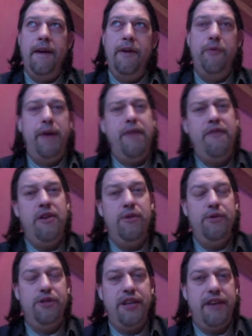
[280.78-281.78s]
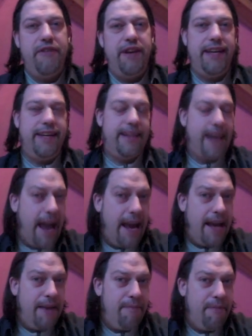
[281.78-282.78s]
revolutionary
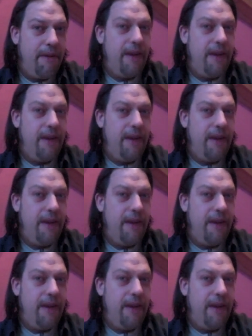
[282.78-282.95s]
game,